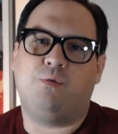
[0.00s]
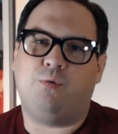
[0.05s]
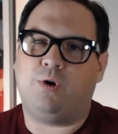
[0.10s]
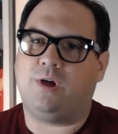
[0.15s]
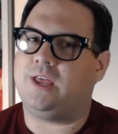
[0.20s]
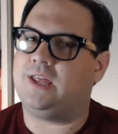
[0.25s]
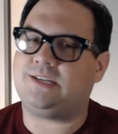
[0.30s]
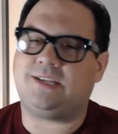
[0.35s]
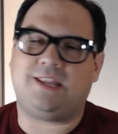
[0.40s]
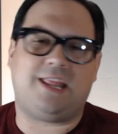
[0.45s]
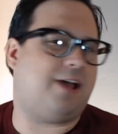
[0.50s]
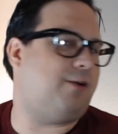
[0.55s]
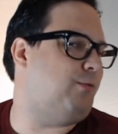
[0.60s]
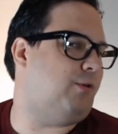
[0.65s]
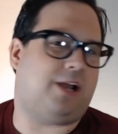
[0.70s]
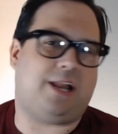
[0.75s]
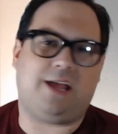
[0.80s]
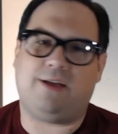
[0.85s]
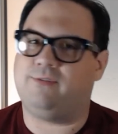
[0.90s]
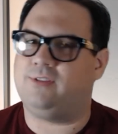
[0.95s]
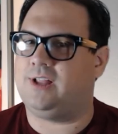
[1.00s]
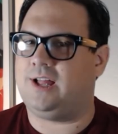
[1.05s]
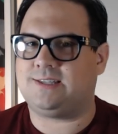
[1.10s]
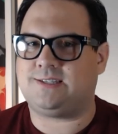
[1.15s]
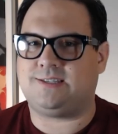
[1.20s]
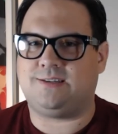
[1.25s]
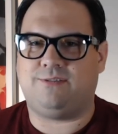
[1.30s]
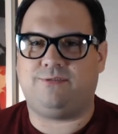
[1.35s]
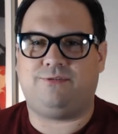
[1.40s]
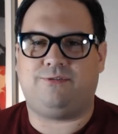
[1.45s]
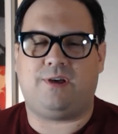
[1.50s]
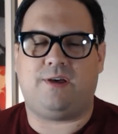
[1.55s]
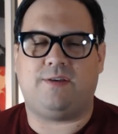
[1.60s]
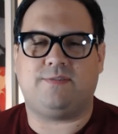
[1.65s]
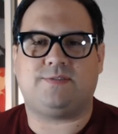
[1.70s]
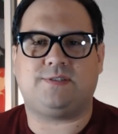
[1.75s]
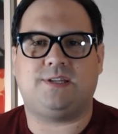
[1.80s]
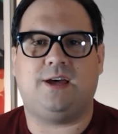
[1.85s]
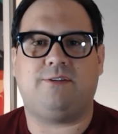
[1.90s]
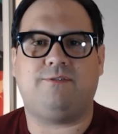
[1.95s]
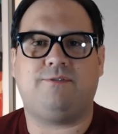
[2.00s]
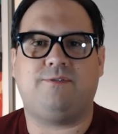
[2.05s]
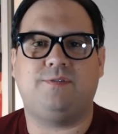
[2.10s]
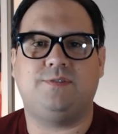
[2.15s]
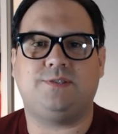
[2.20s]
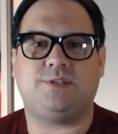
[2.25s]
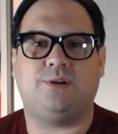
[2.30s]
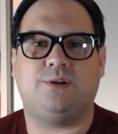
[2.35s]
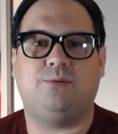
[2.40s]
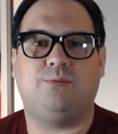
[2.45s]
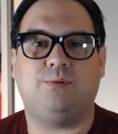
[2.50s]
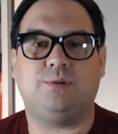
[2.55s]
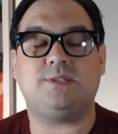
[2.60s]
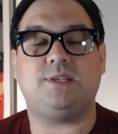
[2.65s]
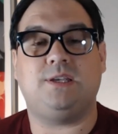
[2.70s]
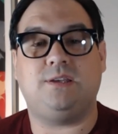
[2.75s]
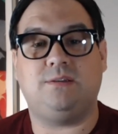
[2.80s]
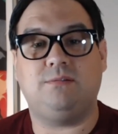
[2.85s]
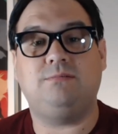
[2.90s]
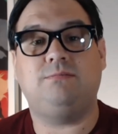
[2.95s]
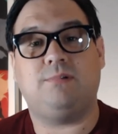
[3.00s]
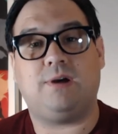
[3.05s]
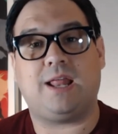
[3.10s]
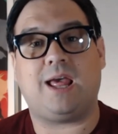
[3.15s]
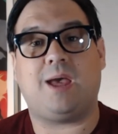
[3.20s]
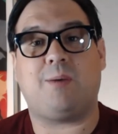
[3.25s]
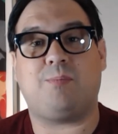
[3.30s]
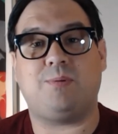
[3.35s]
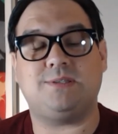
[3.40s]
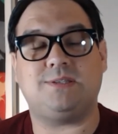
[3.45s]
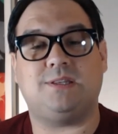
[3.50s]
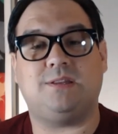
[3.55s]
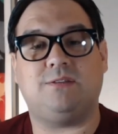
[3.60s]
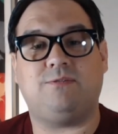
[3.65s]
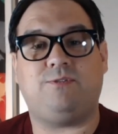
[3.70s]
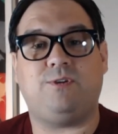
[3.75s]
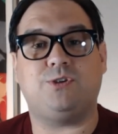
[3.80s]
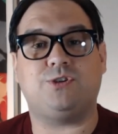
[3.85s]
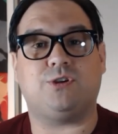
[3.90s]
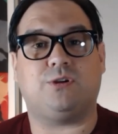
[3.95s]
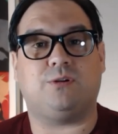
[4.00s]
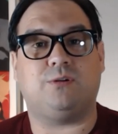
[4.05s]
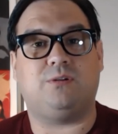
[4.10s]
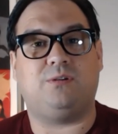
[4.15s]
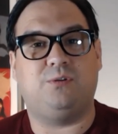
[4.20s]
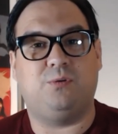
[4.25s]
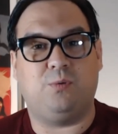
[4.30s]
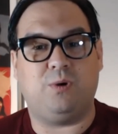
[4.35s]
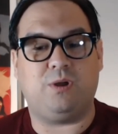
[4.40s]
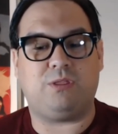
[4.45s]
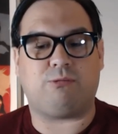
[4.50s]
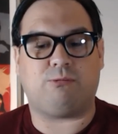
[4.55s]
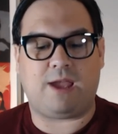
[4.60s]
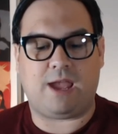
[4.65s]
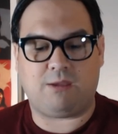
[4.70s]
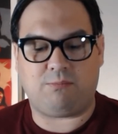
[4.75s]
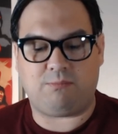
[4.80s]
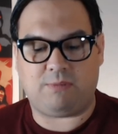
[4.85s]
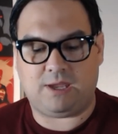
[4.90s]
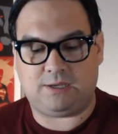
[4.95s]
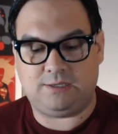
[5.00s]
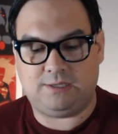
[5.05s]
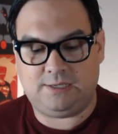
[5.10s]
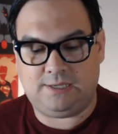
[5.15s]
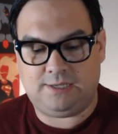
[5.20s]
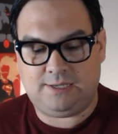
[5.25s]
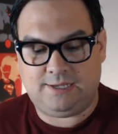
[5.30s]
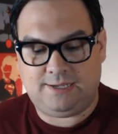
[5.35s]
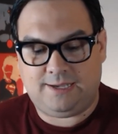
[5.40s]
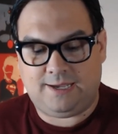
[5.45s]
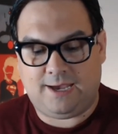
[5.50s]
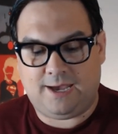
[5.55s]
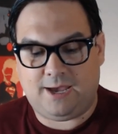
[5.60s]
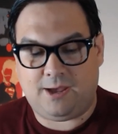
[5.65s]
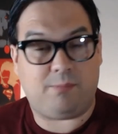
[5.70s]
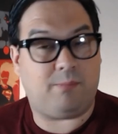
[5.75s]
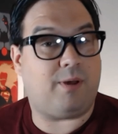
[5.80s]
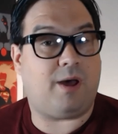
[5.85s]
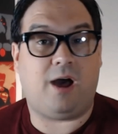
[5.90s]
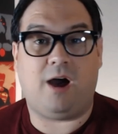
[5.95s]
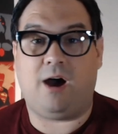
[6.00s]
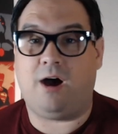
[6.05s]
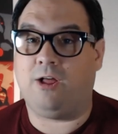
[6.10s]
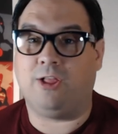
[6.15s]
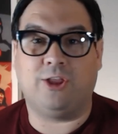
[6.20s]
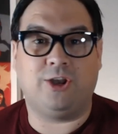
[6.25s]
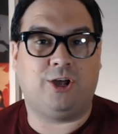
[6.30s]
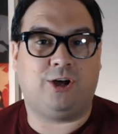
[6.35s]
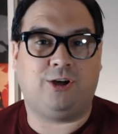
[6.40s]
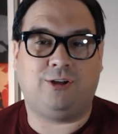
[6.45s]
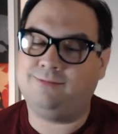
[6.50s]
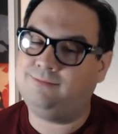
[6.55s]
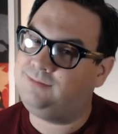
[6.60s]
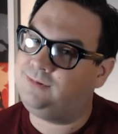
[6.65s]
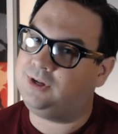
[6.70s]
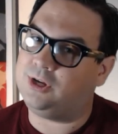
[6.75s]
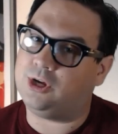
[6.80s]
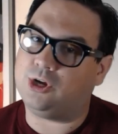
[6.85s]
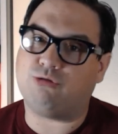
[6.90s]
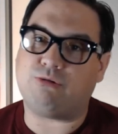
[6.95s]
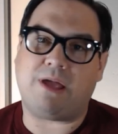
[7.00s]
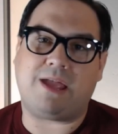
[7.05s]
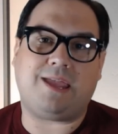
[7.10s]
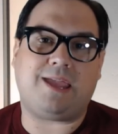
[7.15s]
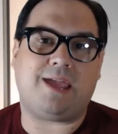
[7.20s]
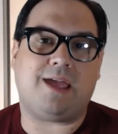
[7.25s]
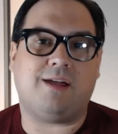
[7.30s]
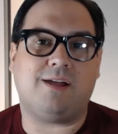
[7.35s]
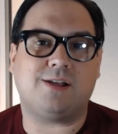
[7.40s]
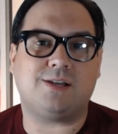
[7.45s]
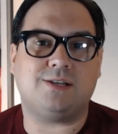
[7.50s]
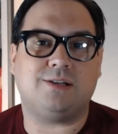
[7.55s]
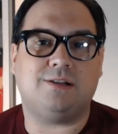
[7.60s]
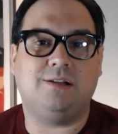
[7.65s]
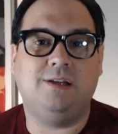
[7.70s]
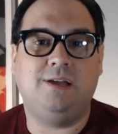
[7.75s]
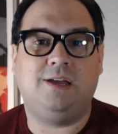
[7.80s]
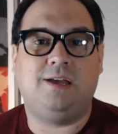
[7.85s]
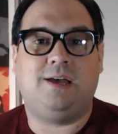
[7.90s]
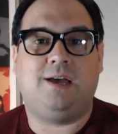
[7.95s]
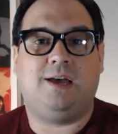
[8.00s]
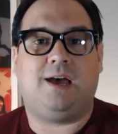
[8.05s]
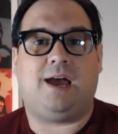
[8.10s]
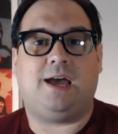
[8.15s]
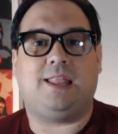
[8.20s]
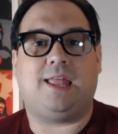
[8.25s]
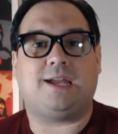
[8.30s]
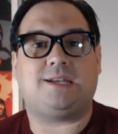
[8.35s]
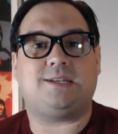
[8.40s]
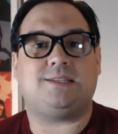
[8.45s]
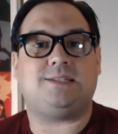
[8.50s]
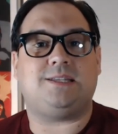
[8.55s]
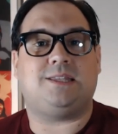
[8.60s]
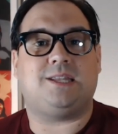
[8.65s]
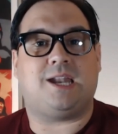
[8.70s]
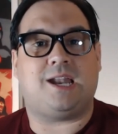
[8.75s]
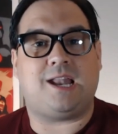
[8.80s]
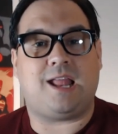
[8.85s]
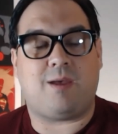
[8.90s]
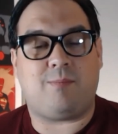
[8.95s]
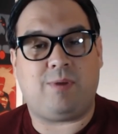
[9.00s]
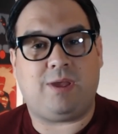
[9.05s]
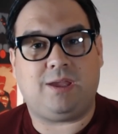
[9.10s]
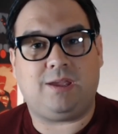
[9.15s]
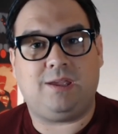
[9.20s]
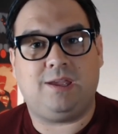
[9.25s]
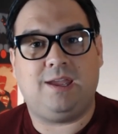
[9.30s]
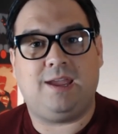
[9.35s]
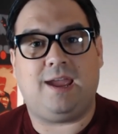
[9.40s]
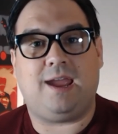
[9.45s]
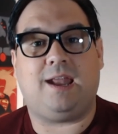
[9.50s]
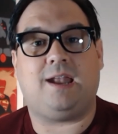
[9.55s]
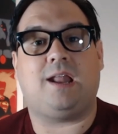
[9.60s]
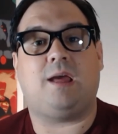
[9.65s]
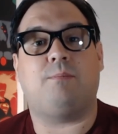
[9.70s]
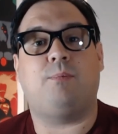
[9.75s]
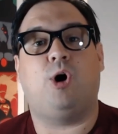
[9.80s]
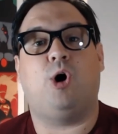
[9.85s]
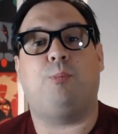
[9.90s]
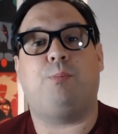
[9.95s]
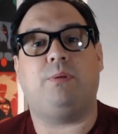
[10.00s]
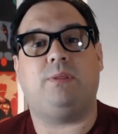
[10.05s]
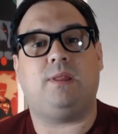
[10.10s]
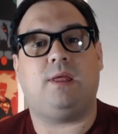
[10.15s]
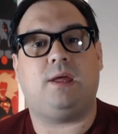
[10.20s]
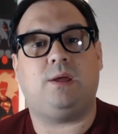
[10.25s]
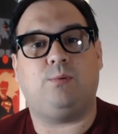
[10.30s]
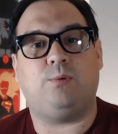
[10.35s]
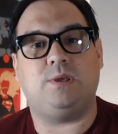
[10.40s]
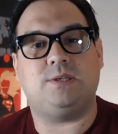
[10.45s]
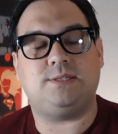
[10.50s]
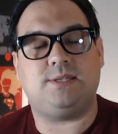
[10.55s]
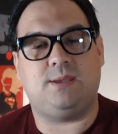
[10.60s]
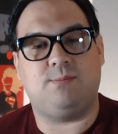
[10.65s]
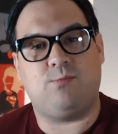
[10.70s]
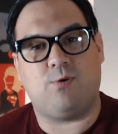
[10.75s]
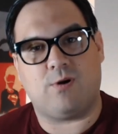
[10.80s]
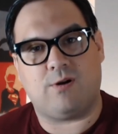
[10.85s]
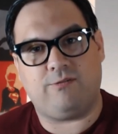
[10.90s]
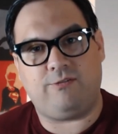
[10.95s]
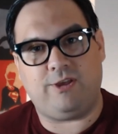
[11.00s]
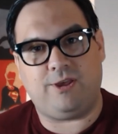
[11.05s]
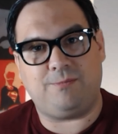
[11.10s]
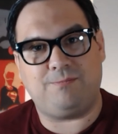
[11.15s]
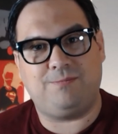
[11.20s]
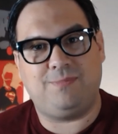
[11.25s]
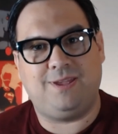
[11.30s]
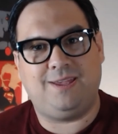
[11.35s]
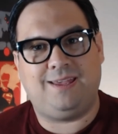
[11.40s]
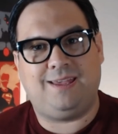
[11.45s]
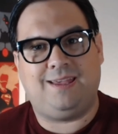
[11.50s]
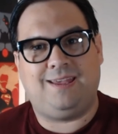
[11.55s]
We'll get to that. We're gonna have lots of stuff. So we'll see what happens in the future with Ragman. All in all, great character. I like to see the dynamic, and I'm hoping that we see more of him.